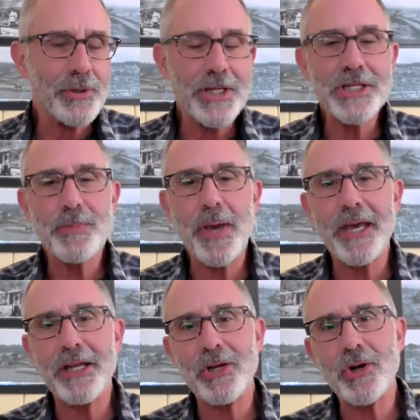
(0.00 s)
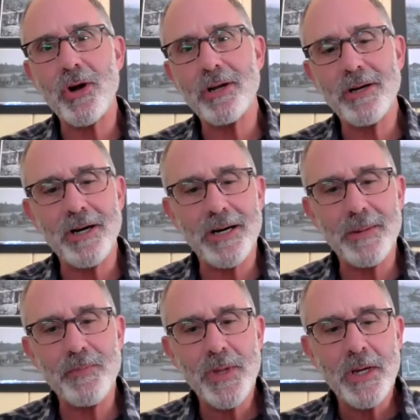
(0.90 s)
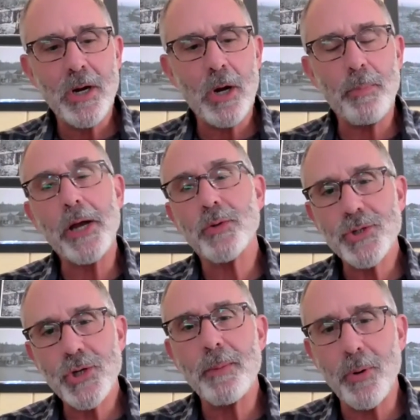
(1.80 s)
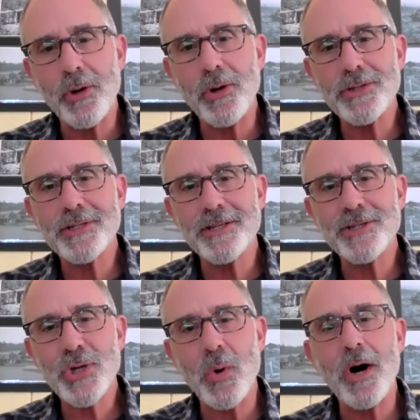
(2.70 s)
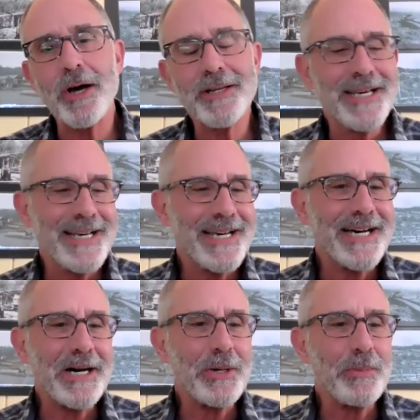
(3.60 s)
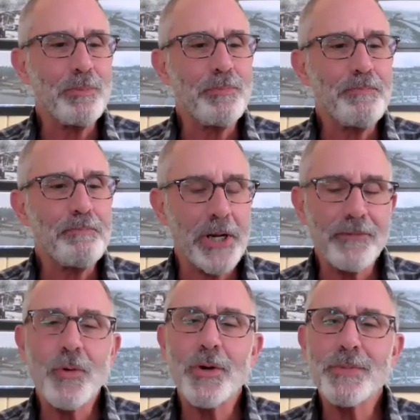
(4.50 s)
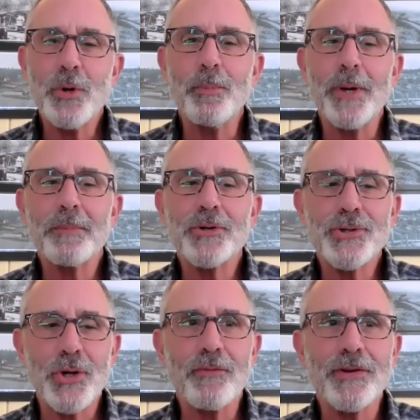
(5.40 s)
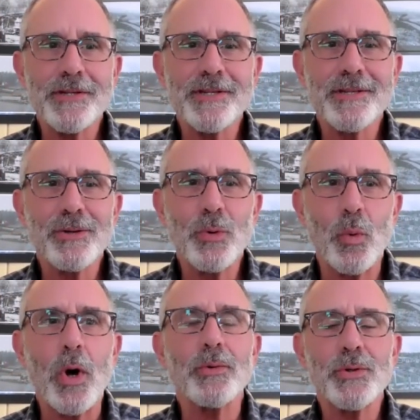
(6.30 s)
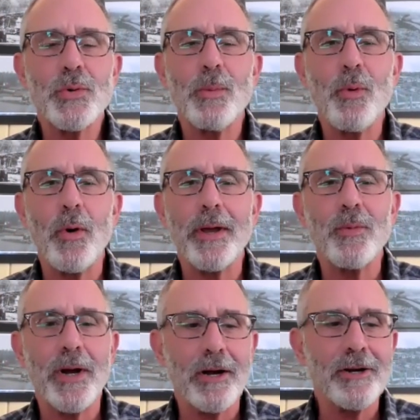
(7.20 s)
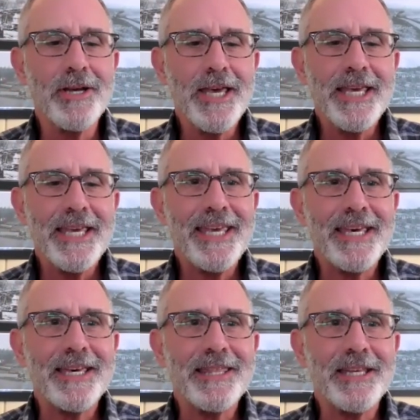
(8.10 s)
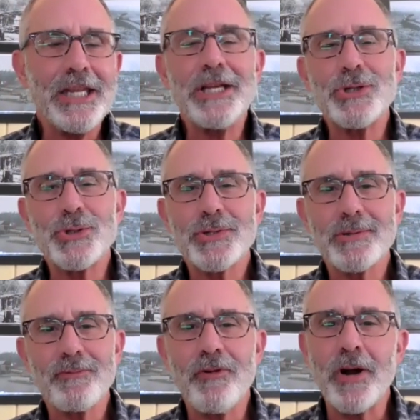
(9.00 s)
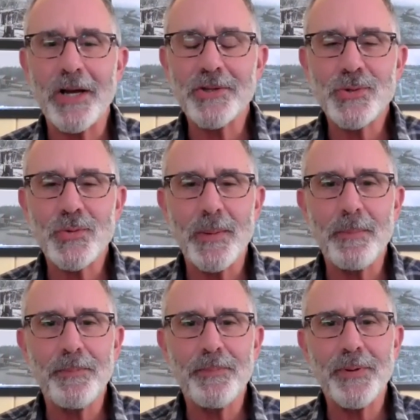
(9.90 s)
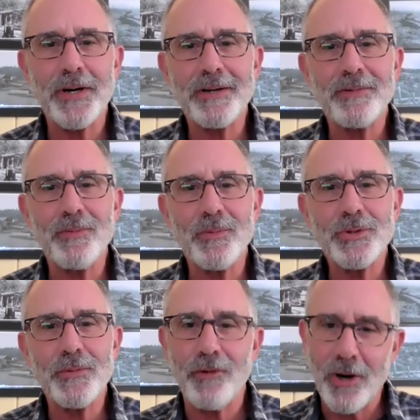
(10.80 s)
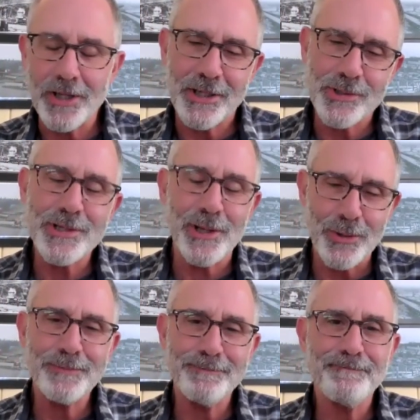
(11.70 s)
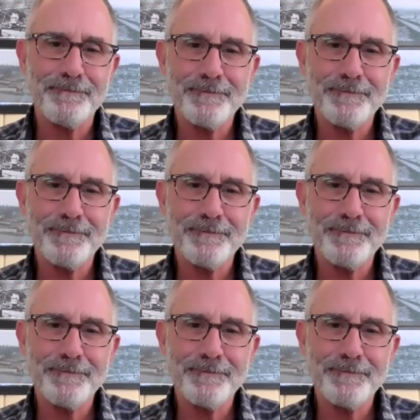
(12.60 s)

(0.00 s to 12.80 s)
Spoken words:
participate in our biochar burns and so on. But of course, Mill Bend Preserve has grown to a point where the needs far outstrip volunteers alone.